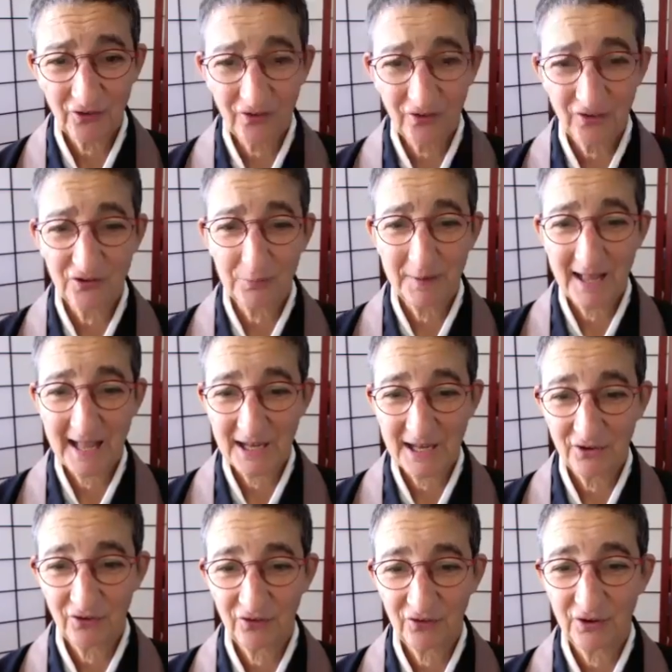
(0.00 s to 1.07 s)
The teachers in
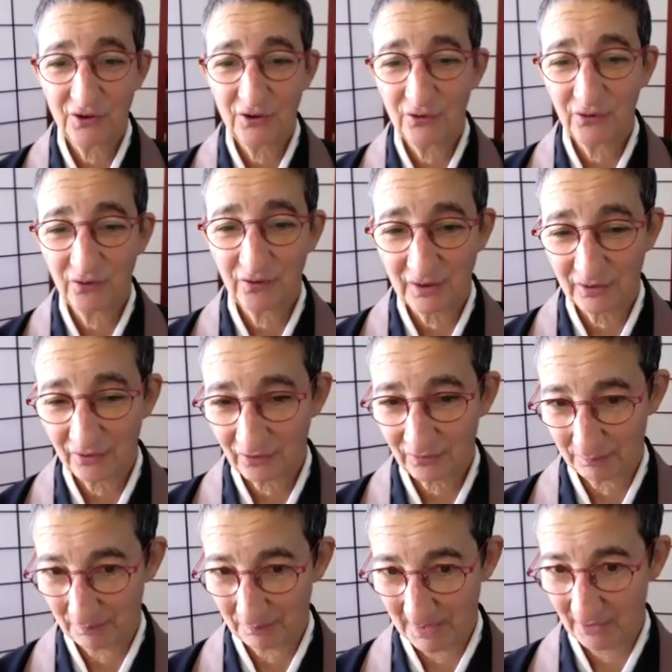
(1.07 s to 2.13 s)
Japan used to
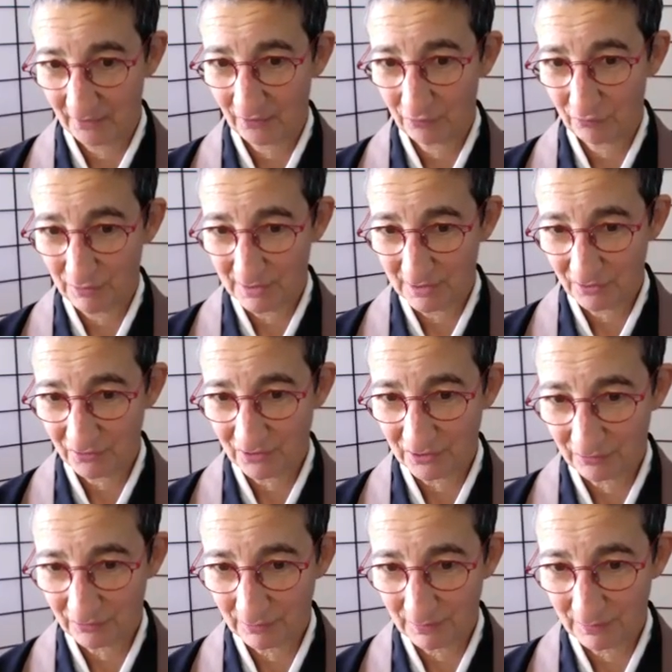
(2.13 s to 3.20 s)
use this as
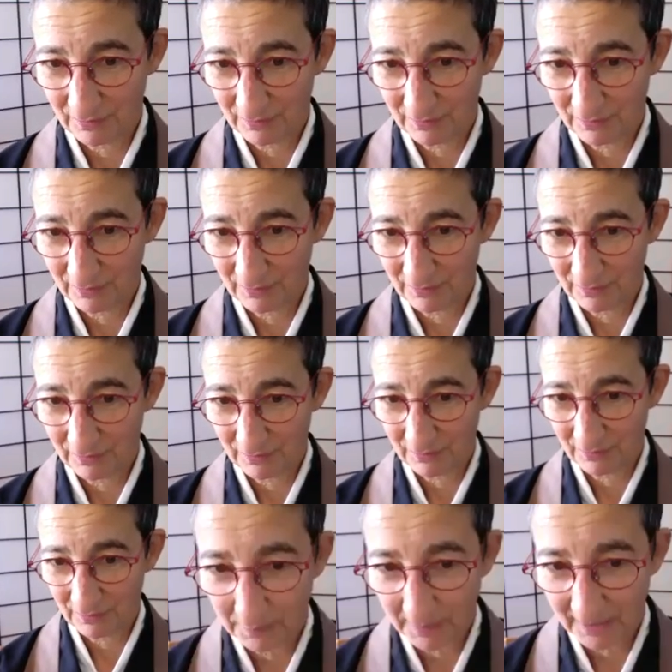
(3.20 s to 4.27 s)
a tradition to
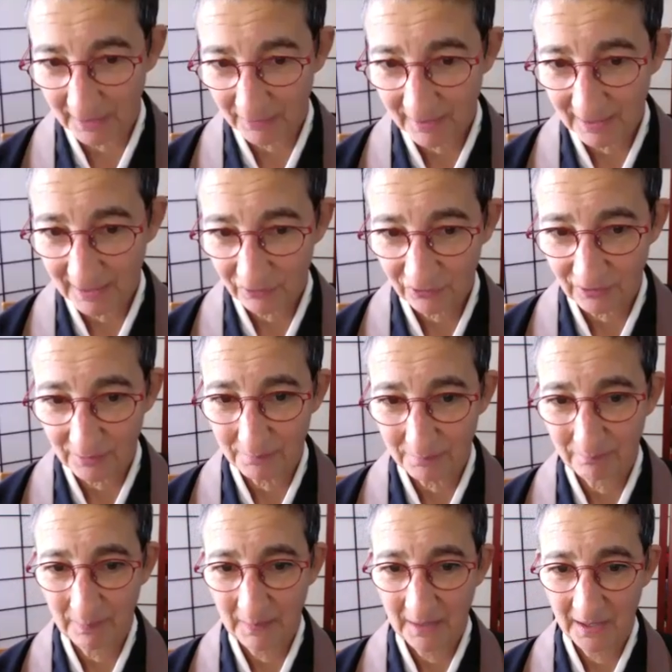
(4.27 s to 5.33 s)
students to pay
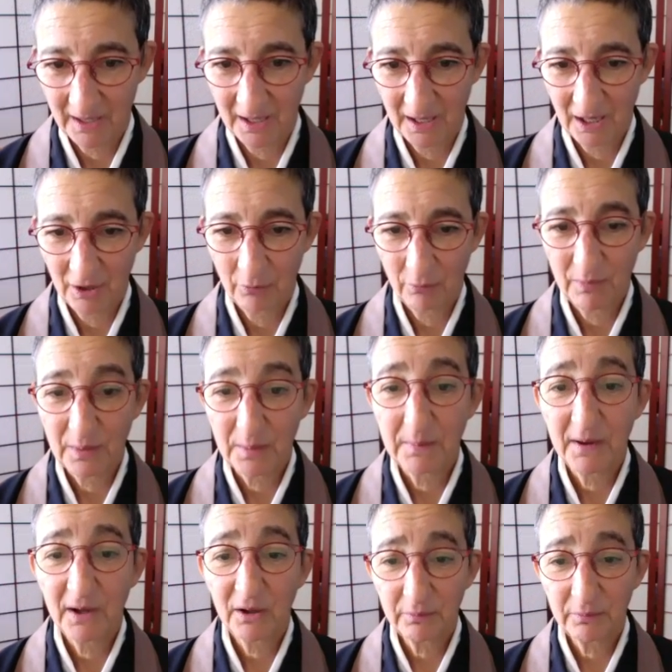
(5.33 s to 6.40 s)
attention.
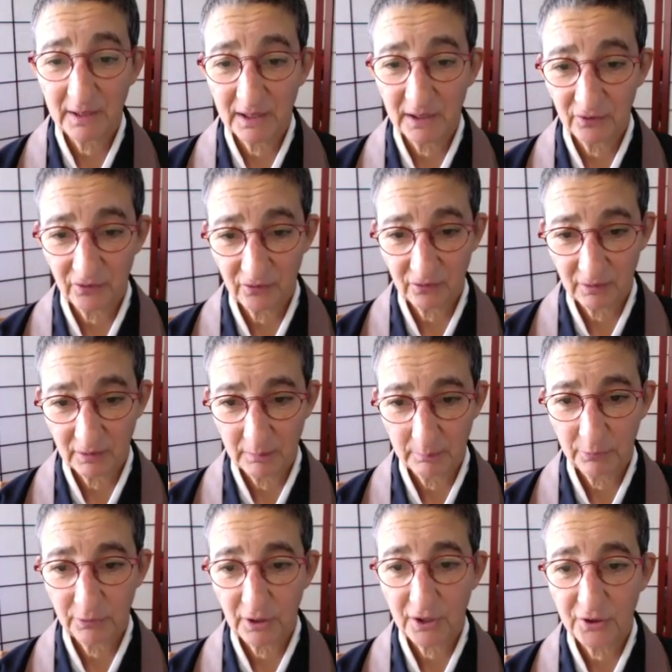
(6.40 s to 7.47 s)
When the bell
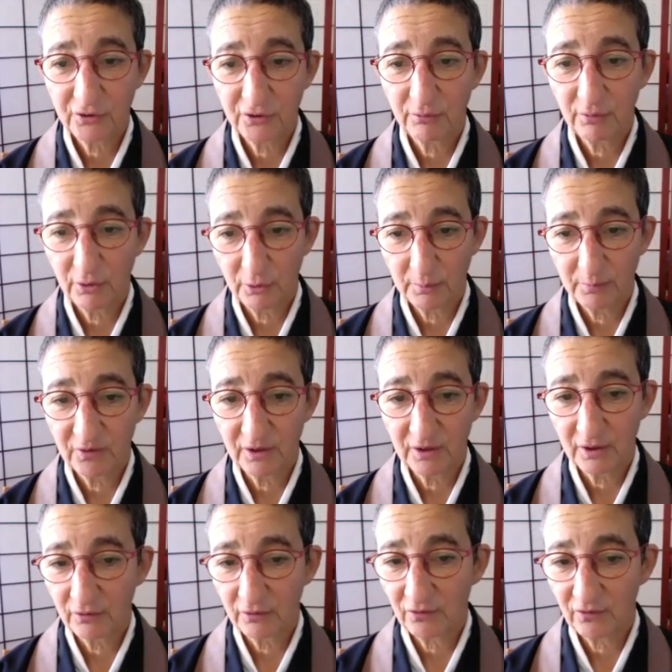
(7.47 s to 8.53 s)
rings, put on your
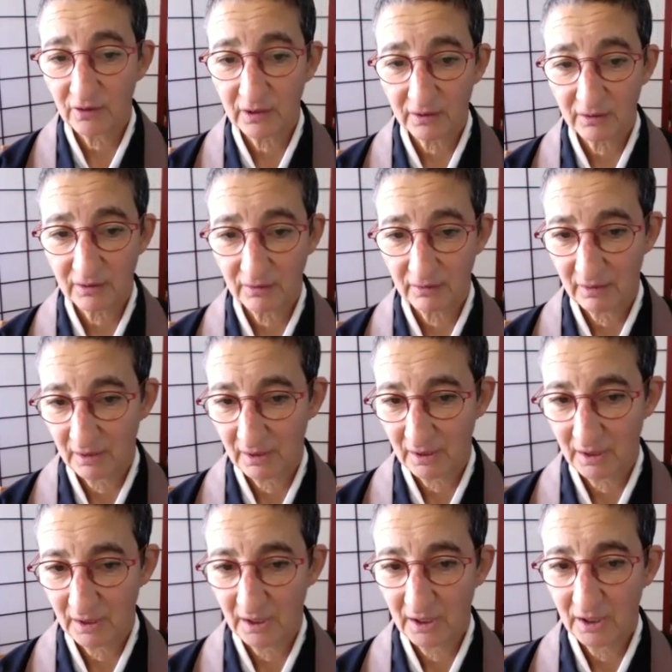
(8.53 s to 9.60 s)
robes and go
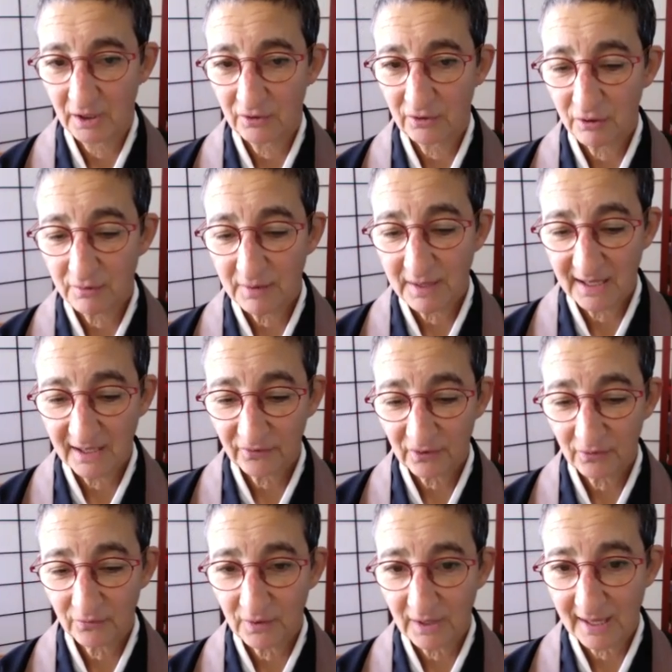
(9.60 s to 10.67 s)
sit.
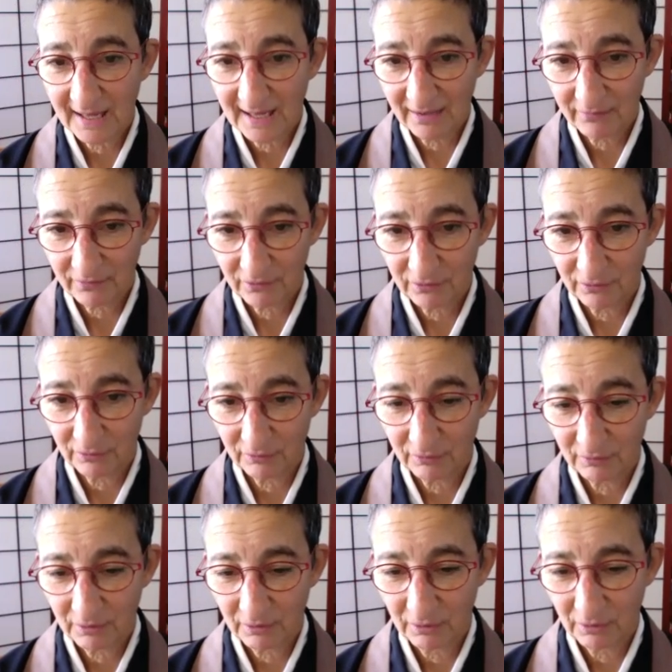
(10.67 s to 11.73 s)
Don't ask if you
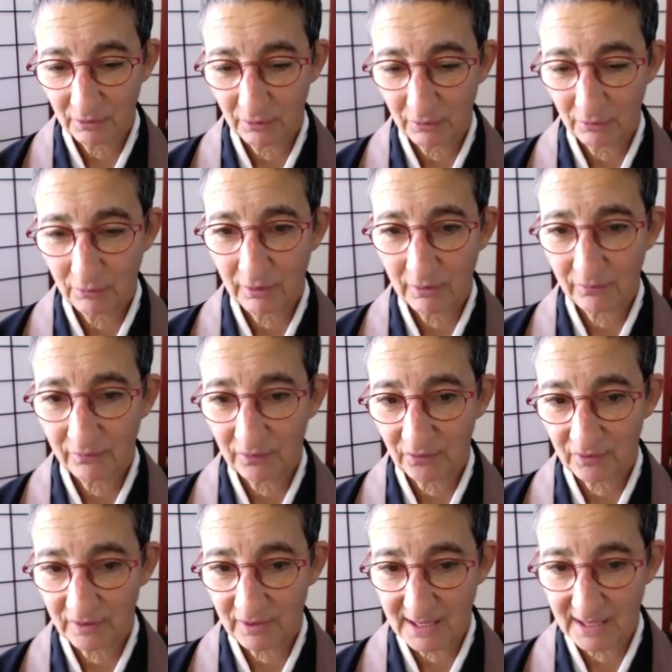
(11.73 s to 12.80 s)
have to
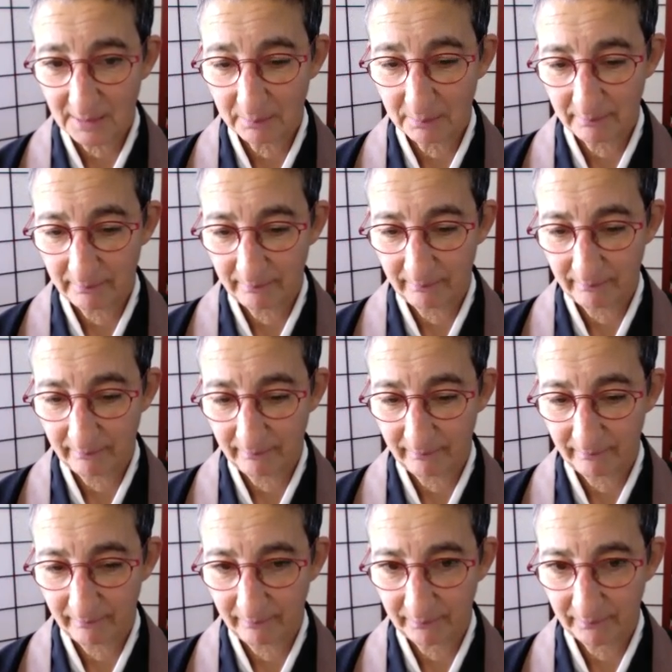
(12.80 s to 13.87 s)
or if it's time.